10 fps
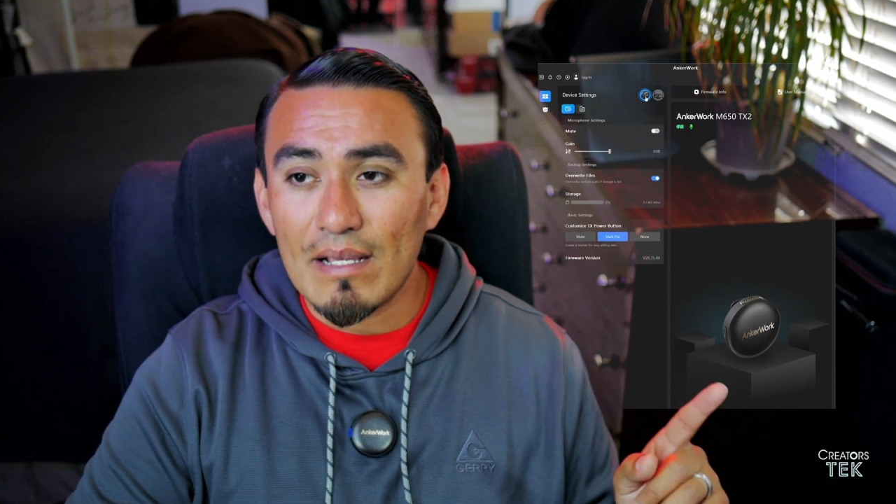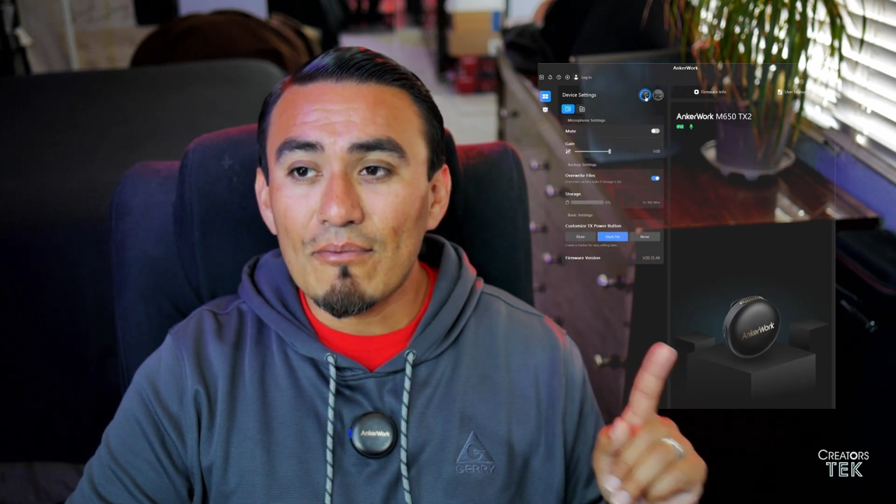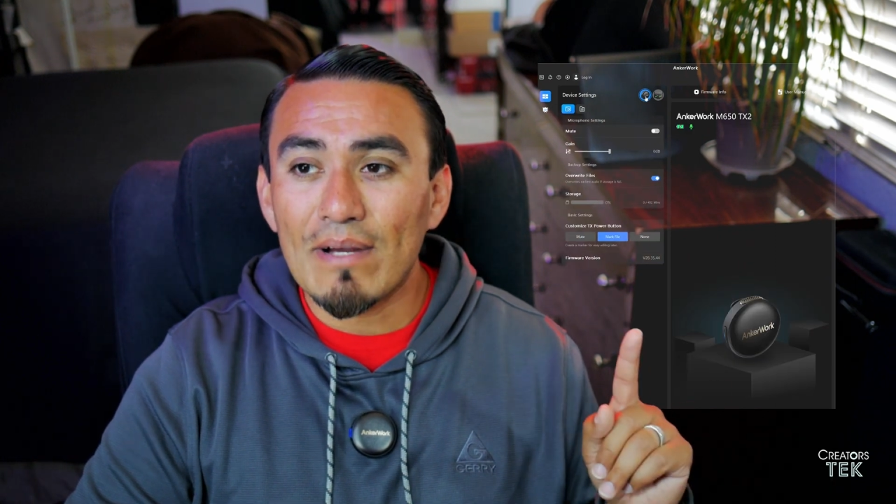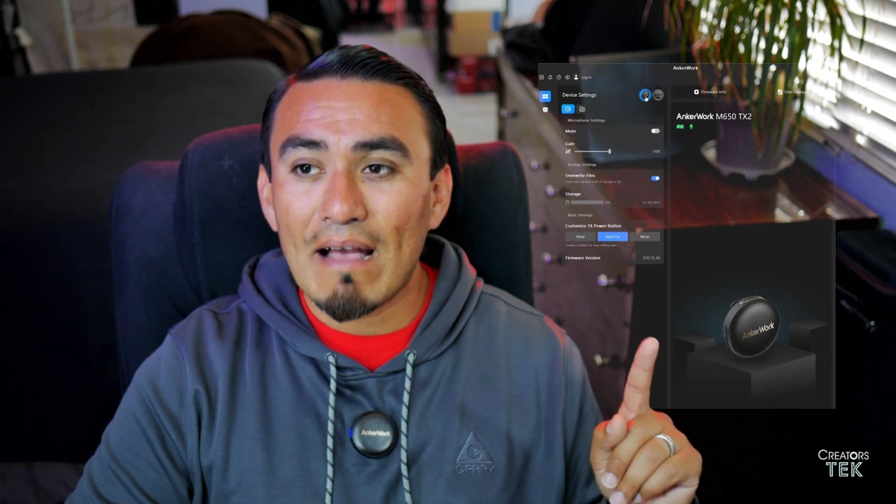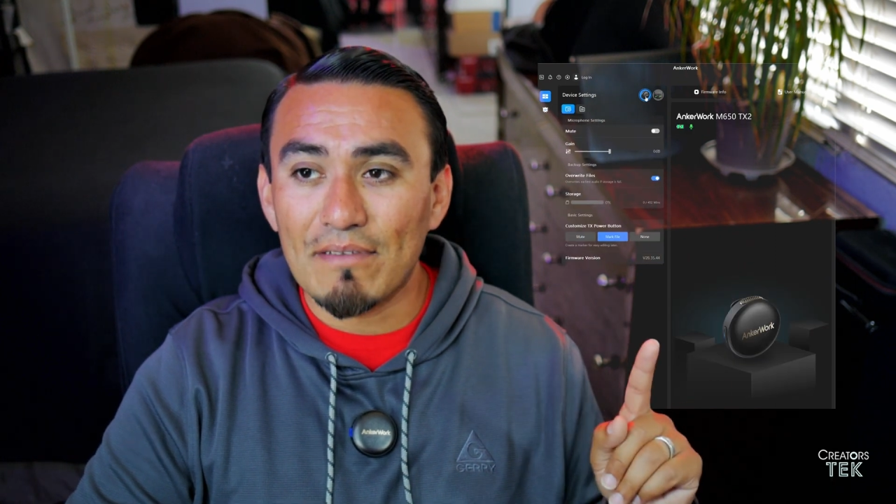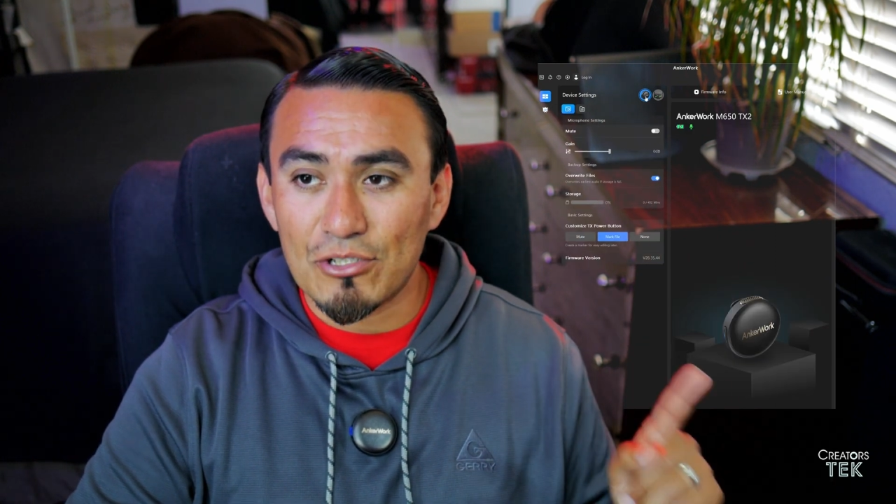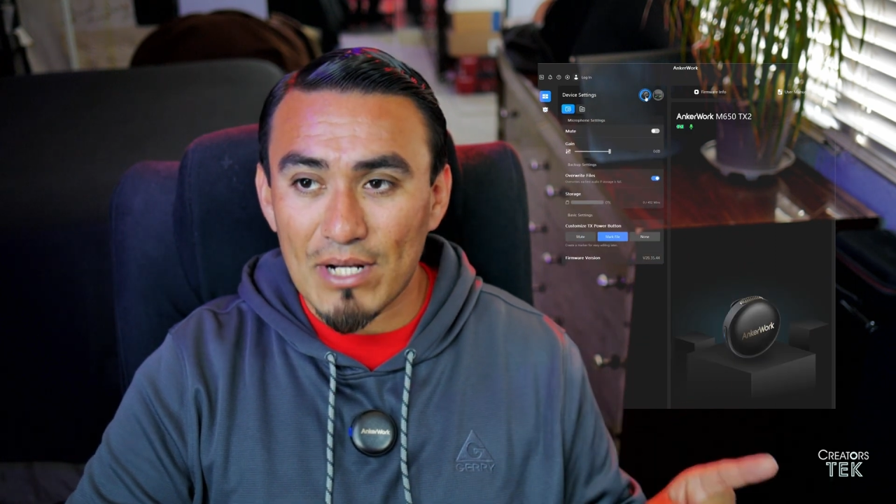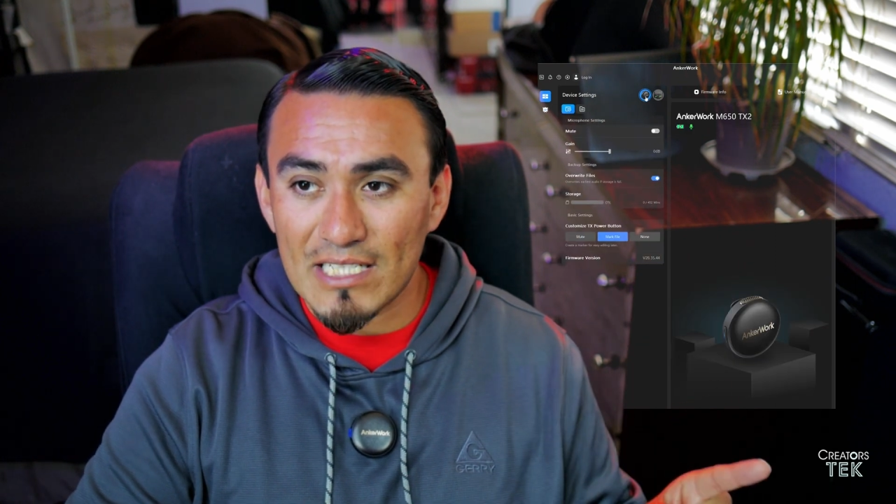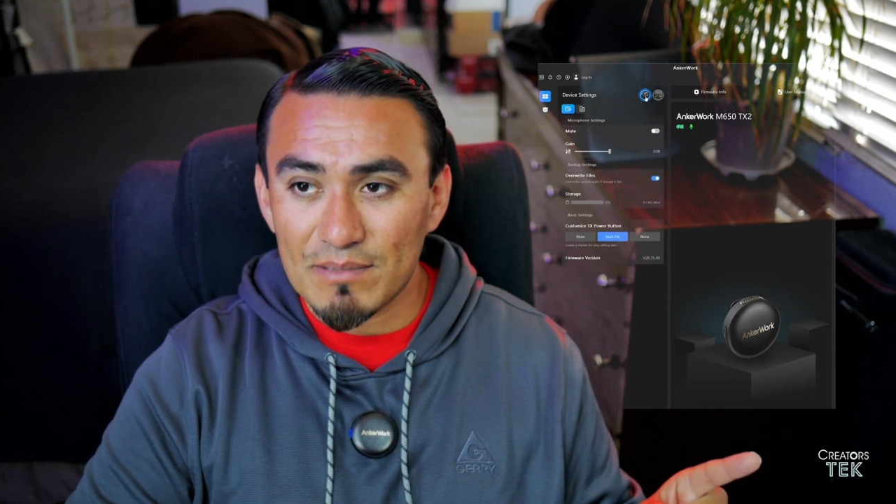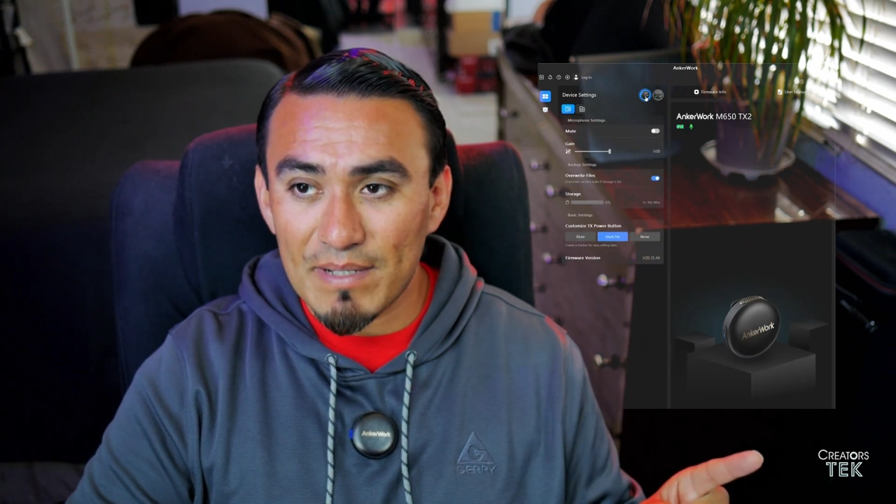We have the
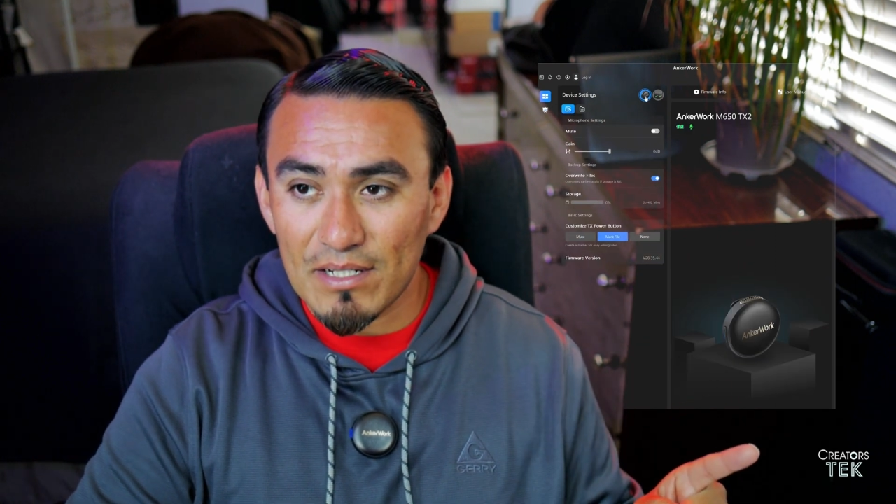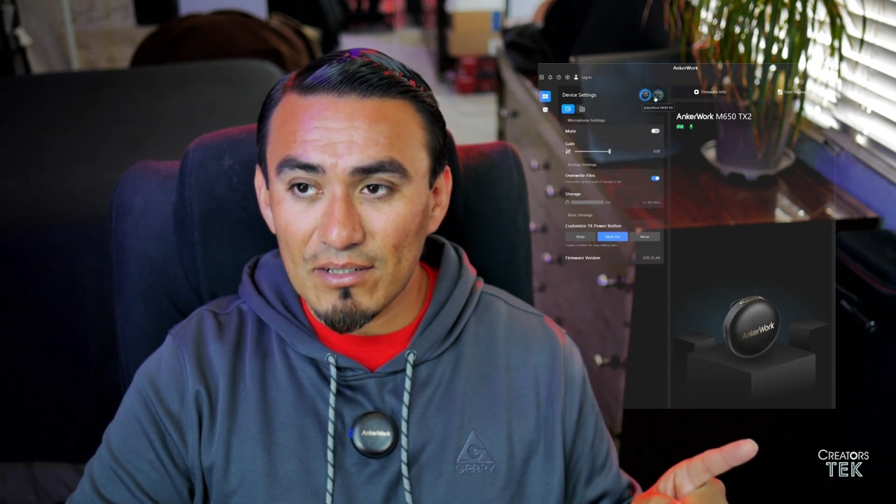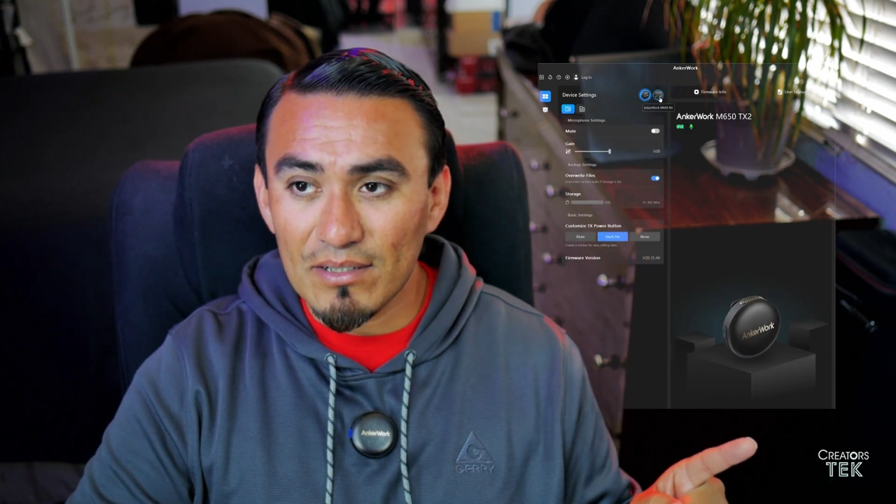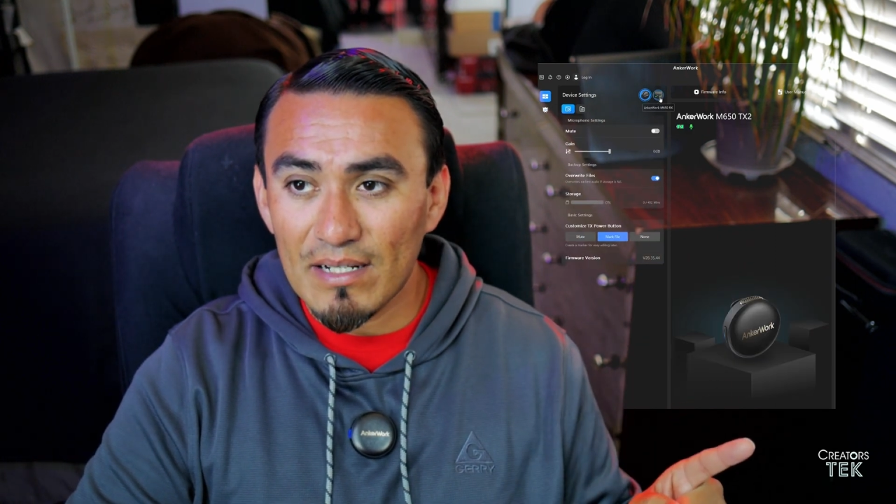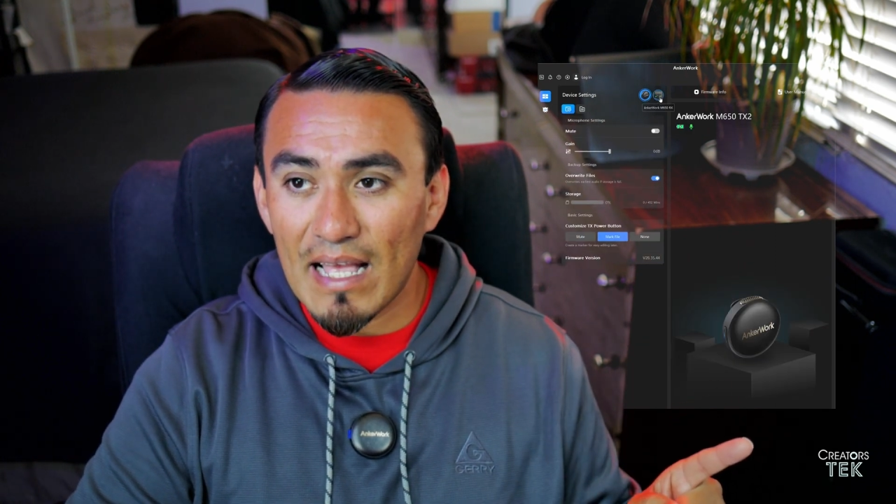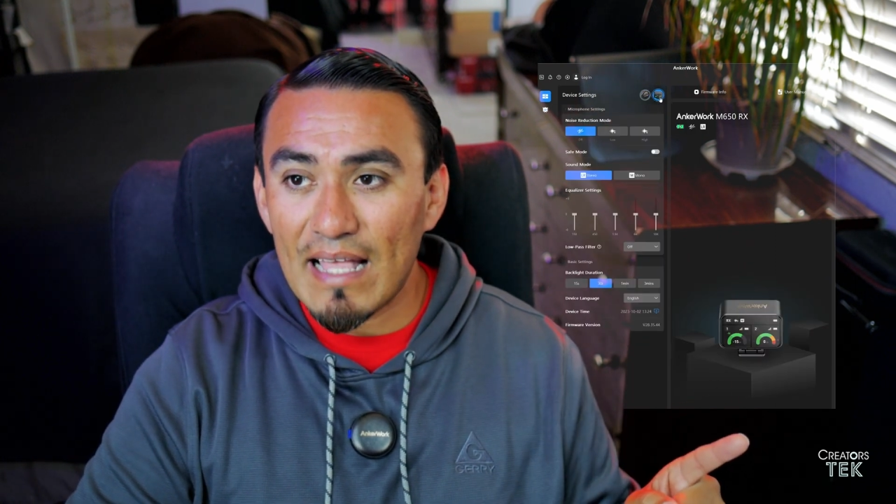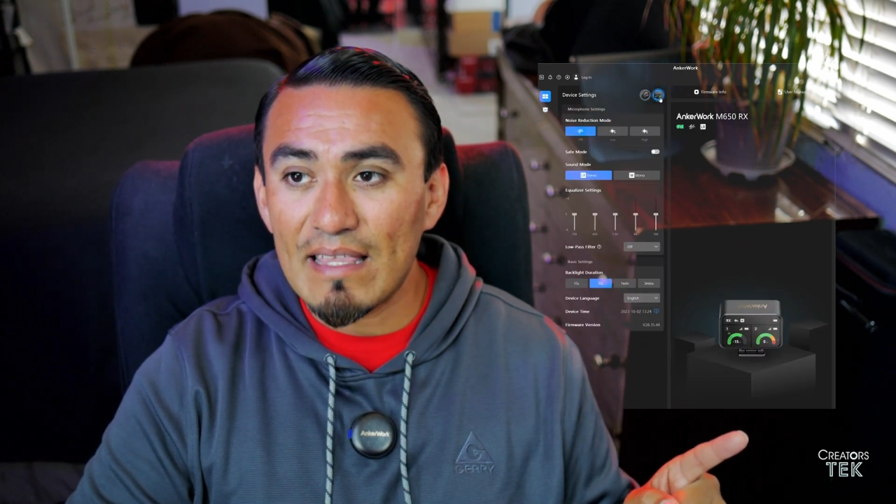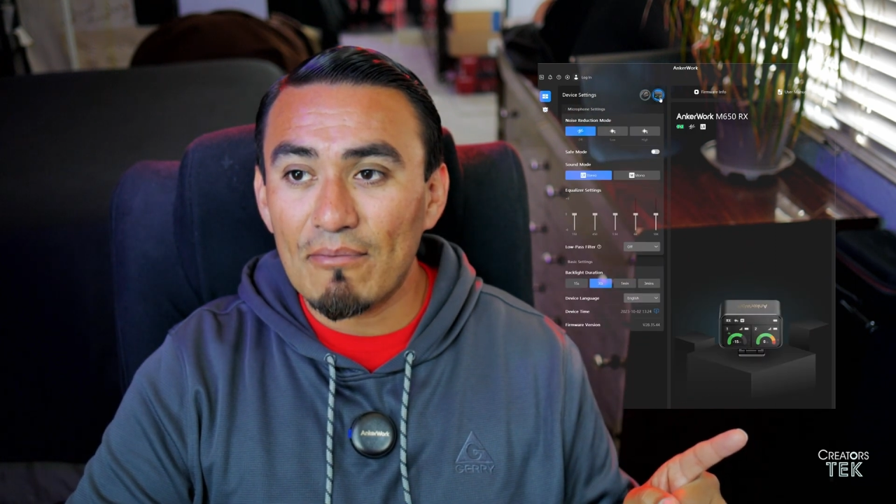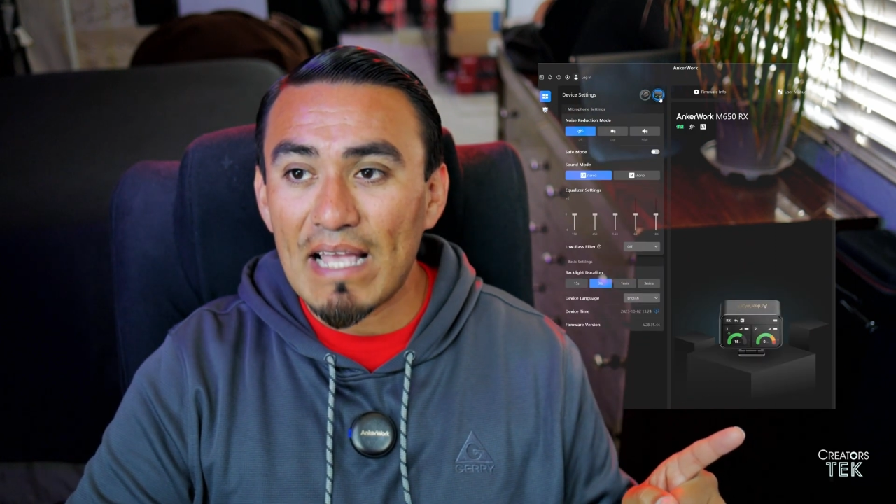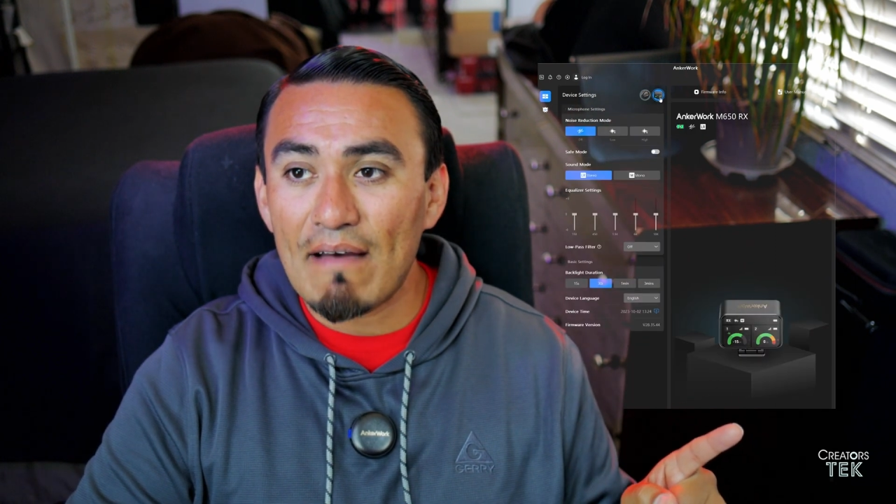transmitter and then we have